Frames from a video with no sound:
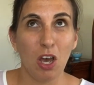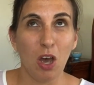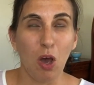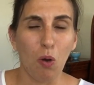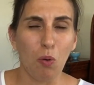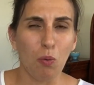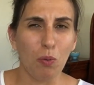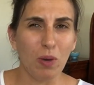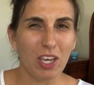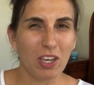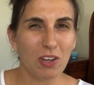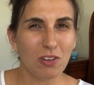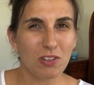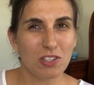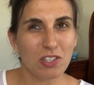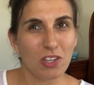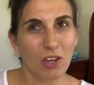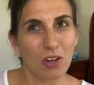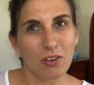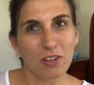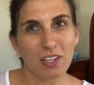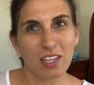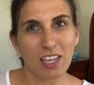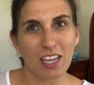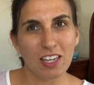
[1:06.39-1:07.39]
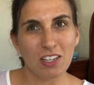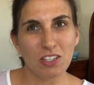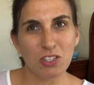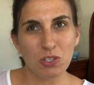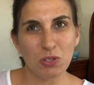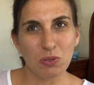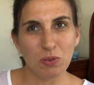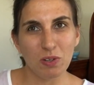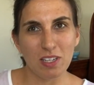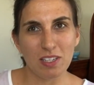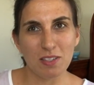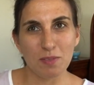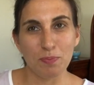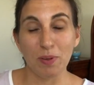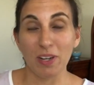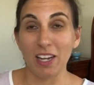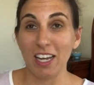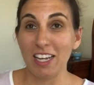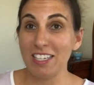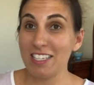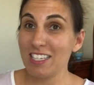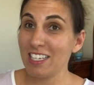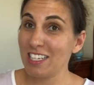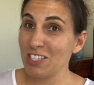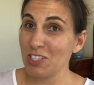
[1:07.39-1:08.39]
a week or so to get to us, but
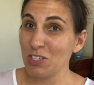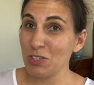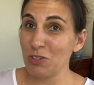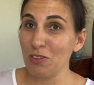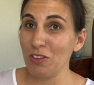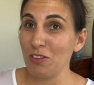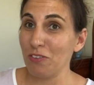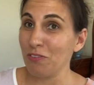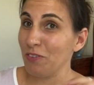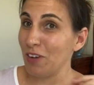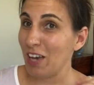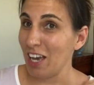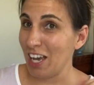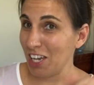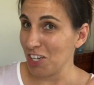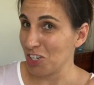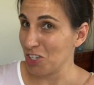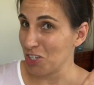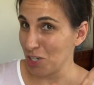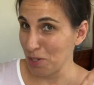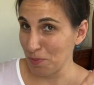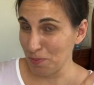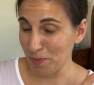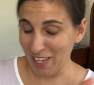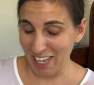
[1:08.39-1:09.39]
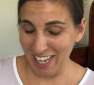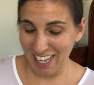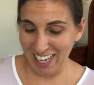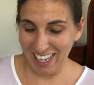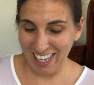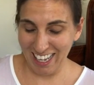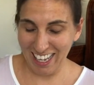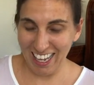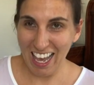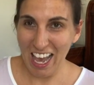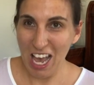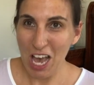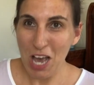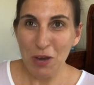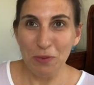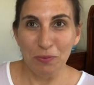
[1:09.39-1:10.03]
I did do the fast shipping.